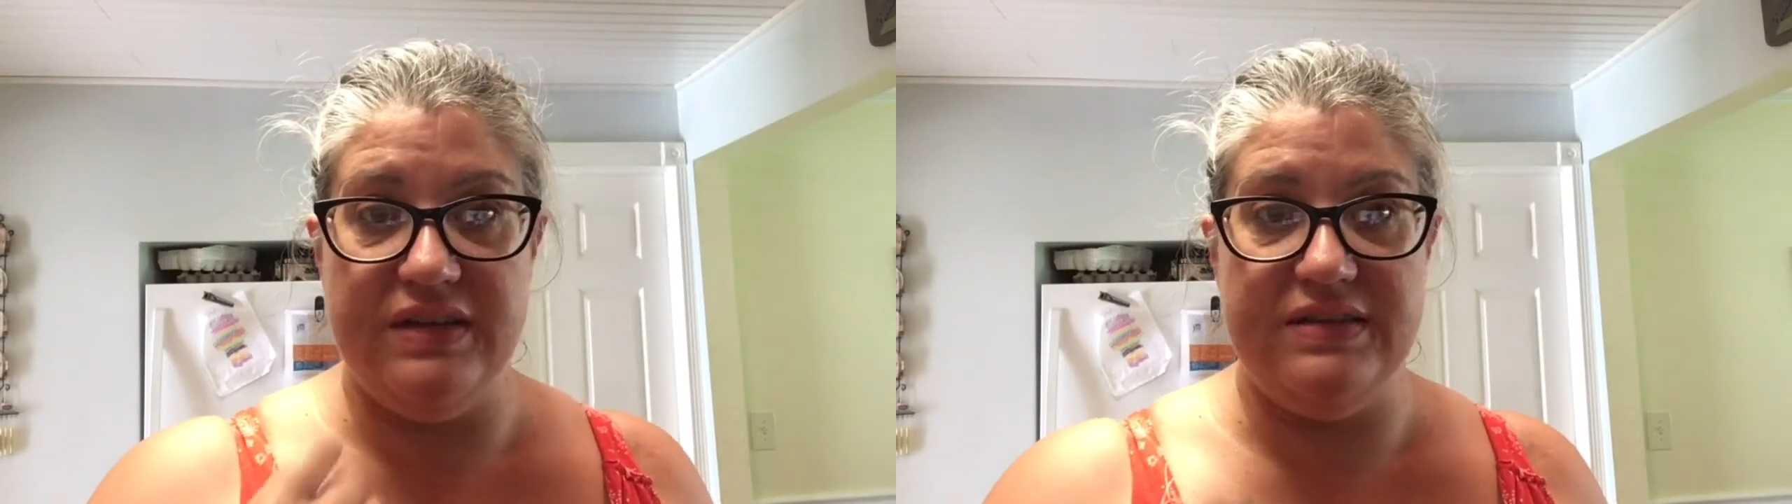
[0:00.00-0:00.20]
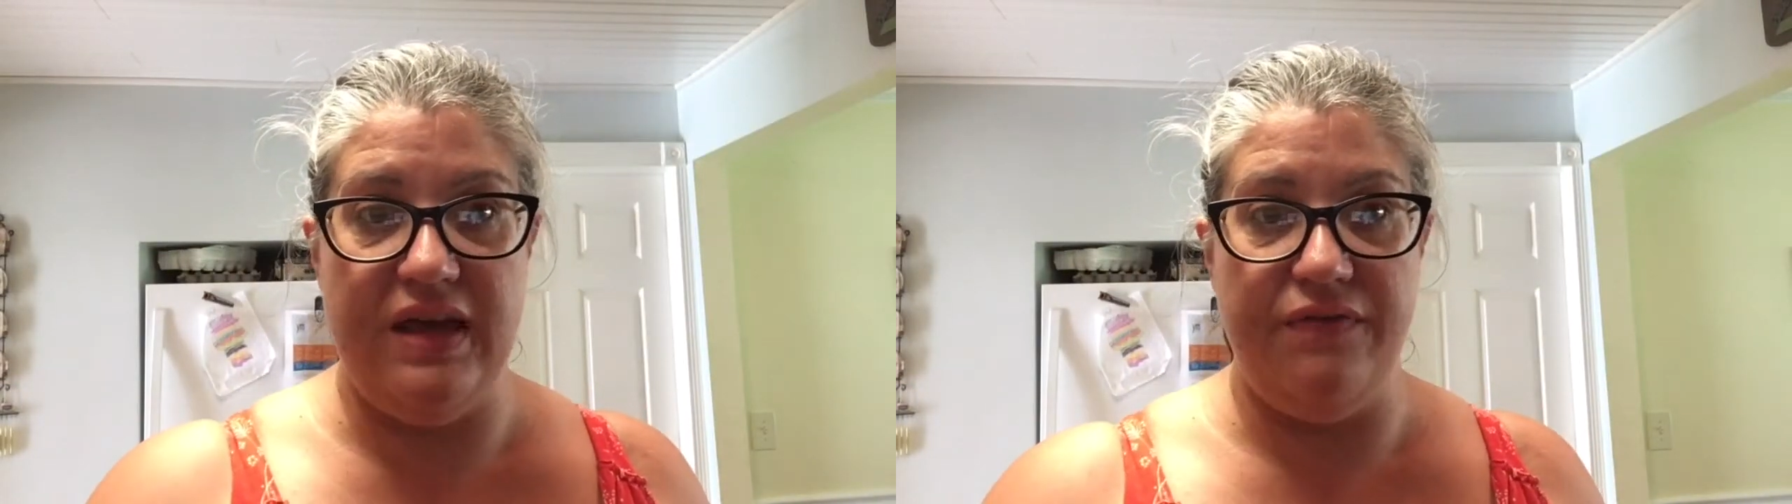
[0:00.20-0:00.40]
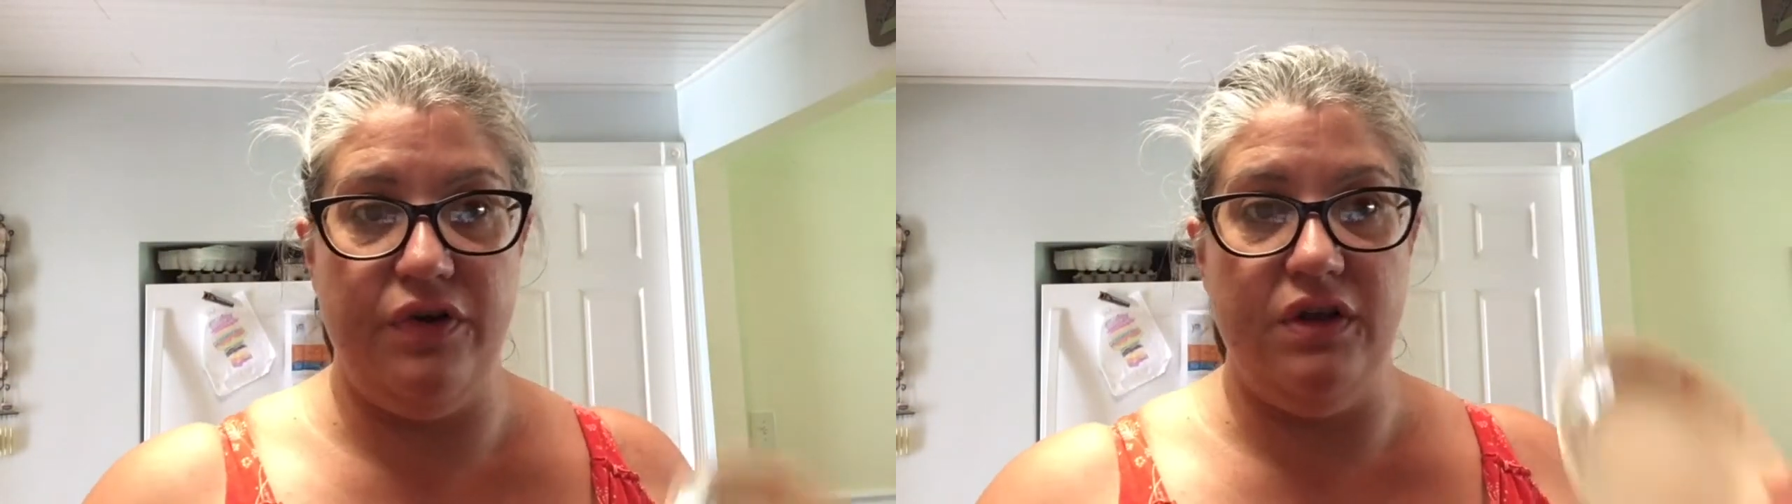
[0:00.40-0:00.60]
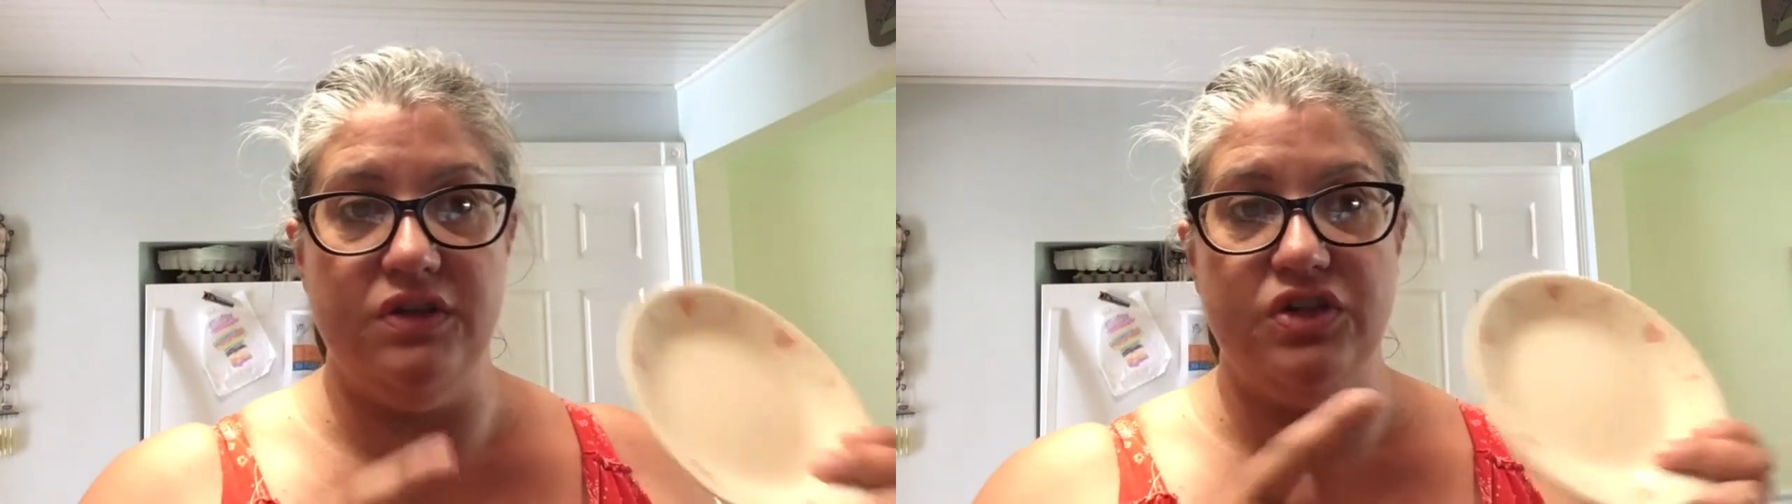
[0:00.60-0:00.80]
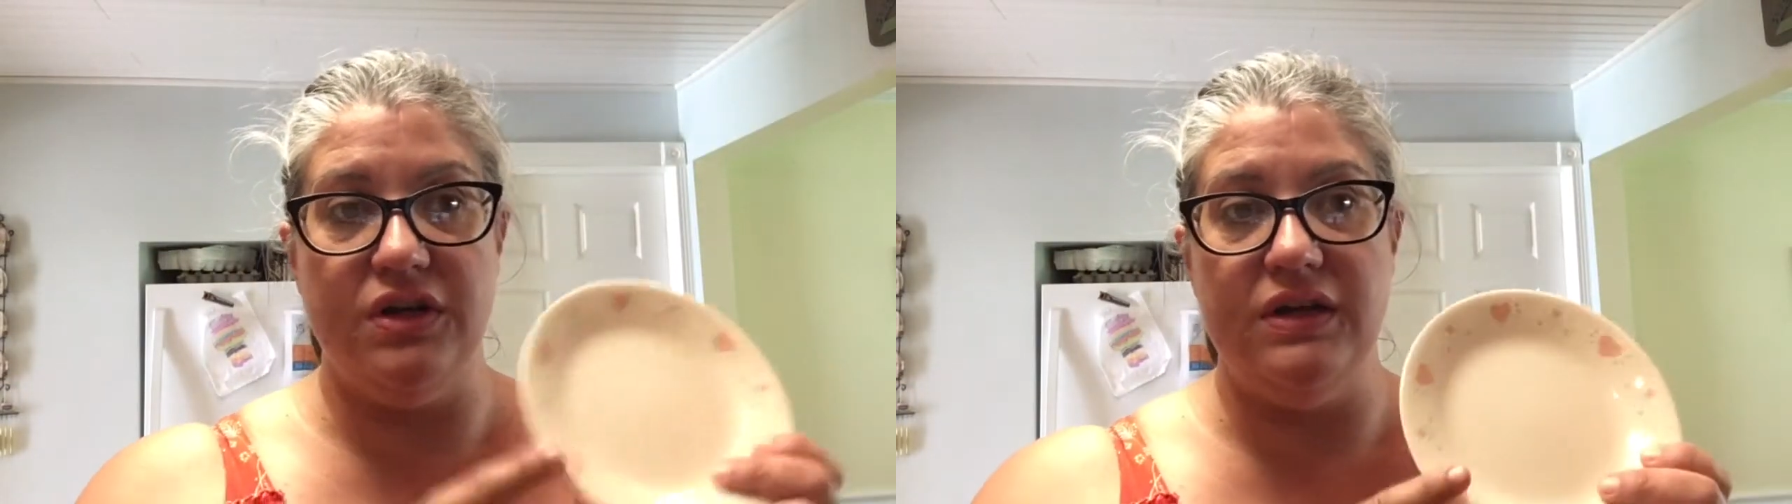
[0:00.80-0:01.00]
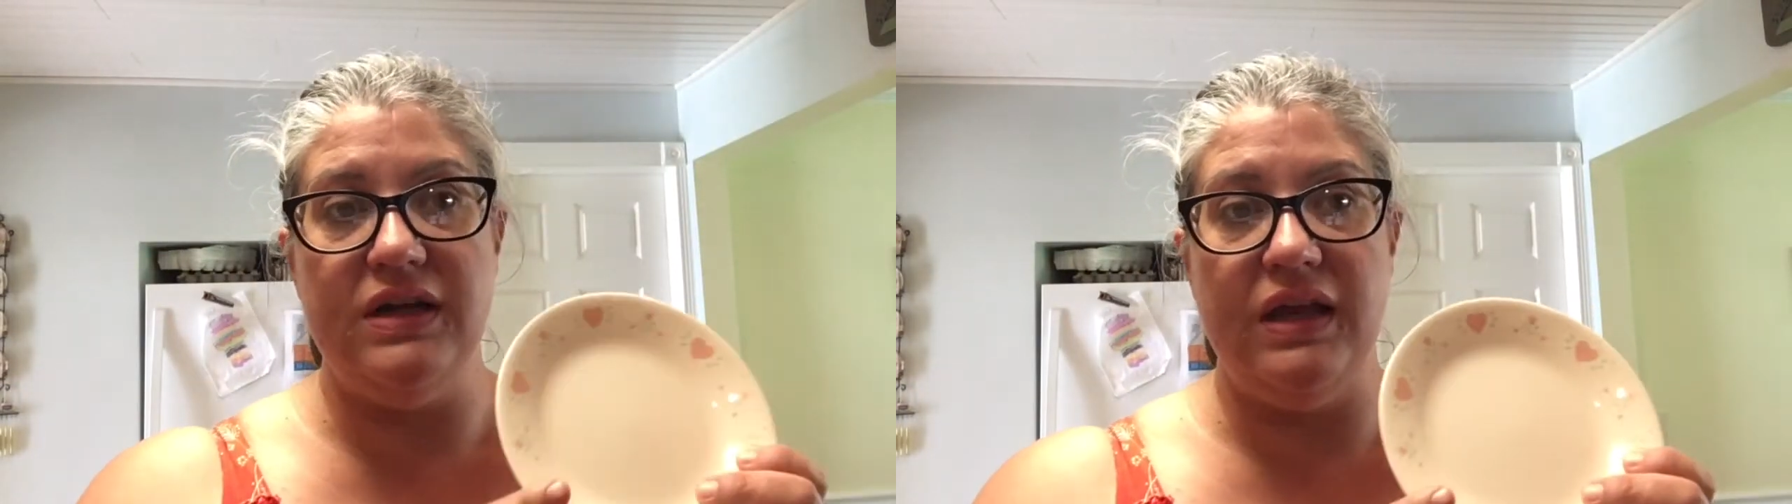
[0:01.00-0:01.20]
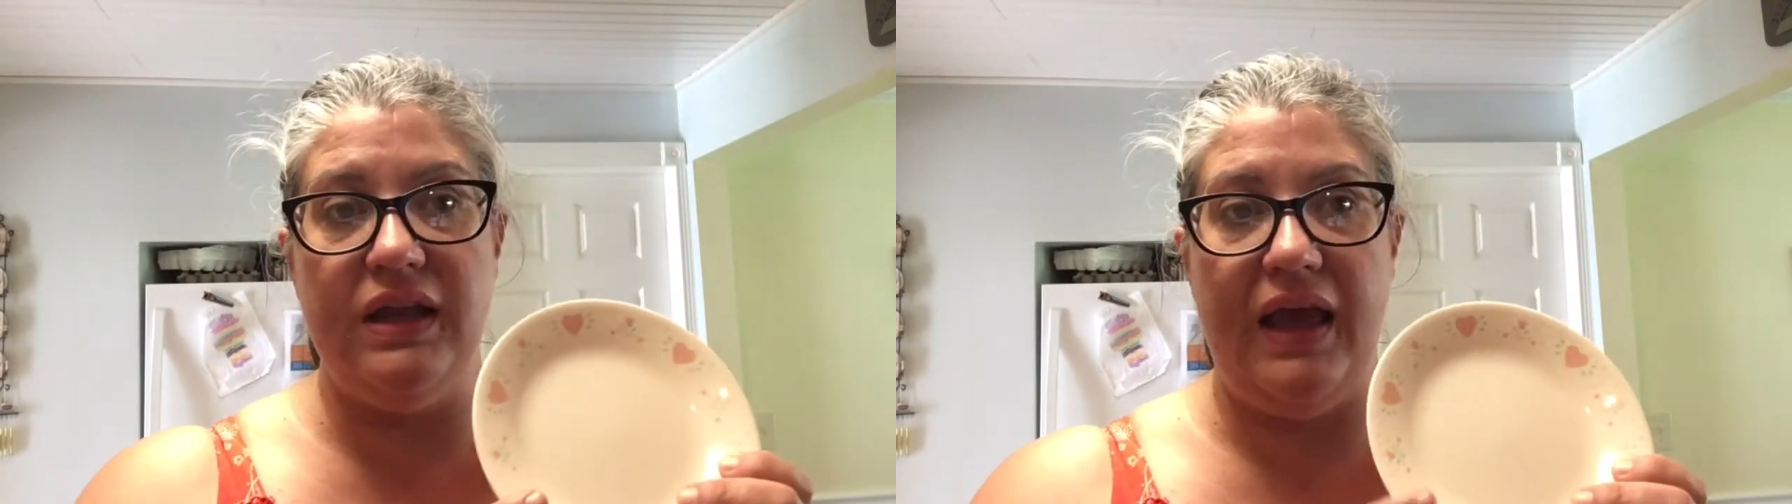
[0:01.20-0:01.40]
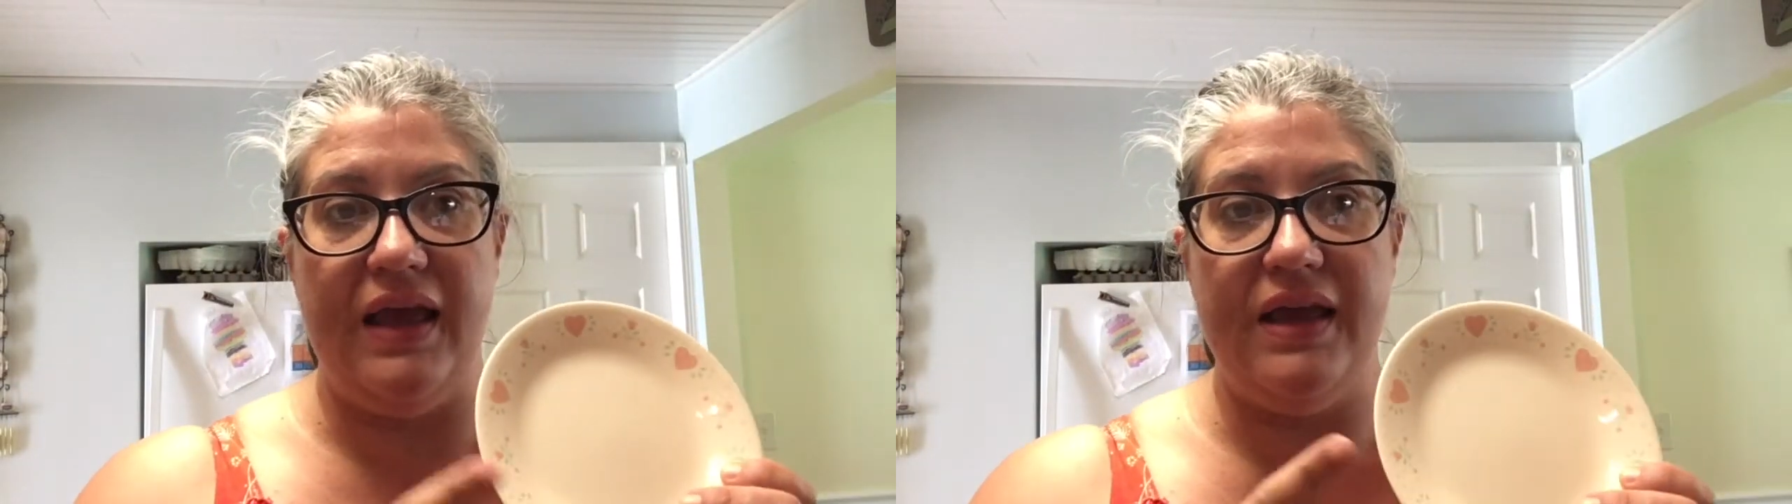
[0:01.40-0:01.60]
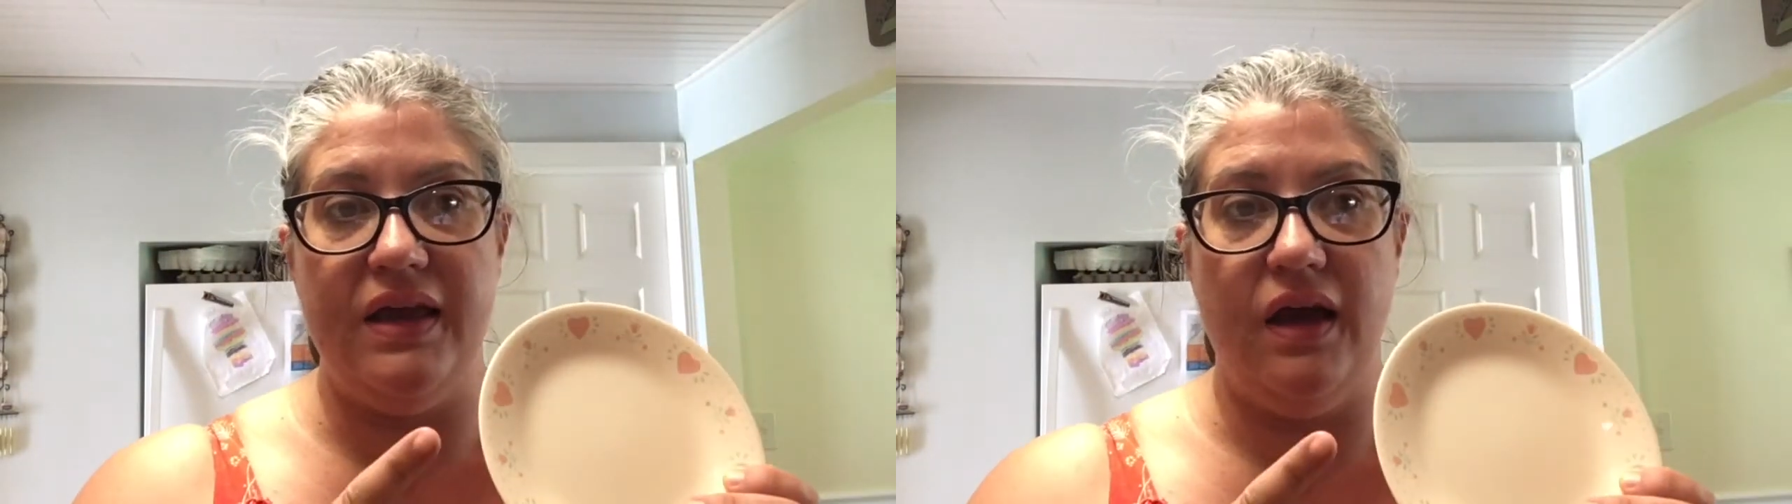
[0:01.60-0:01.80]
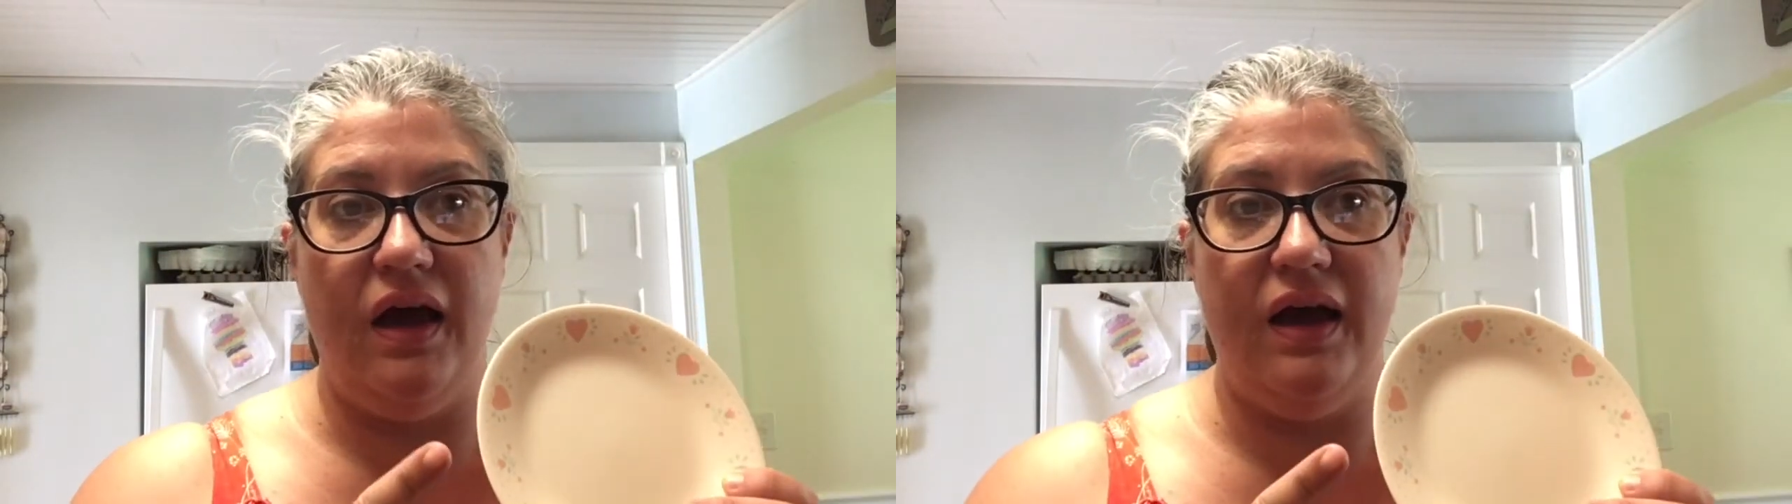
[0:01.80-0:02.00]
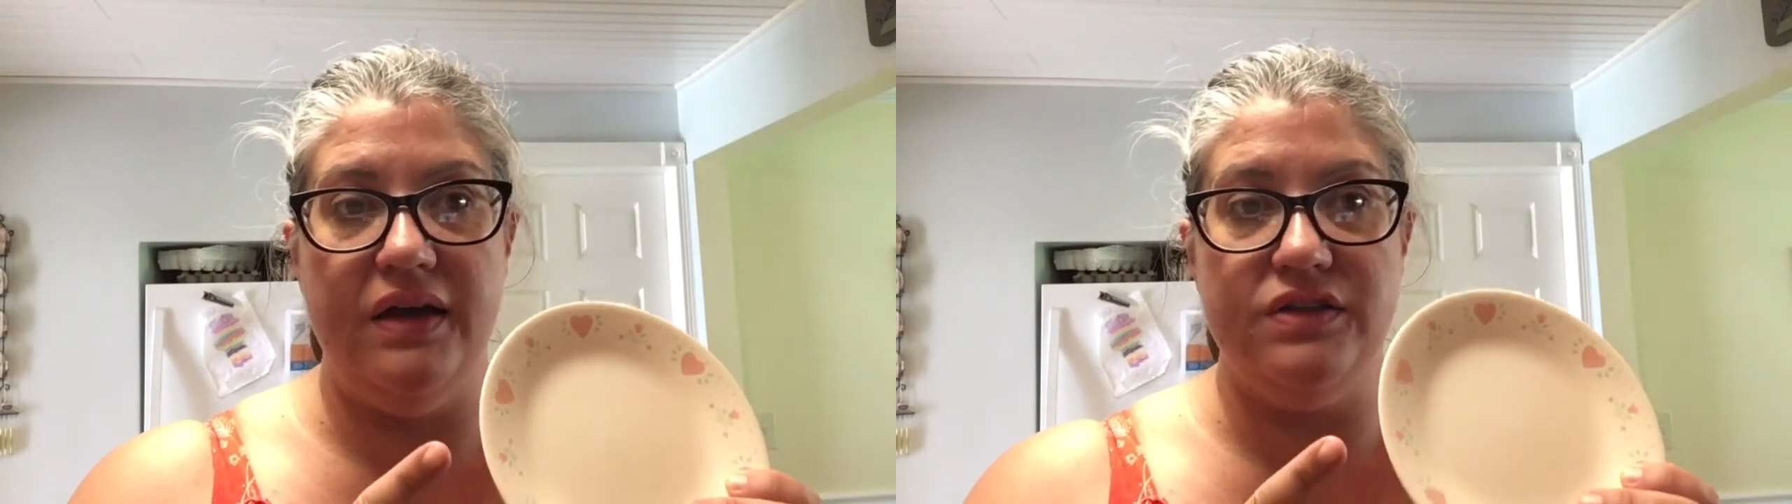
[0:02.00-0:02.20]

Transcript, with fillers: to set for you is you're going to need a uh,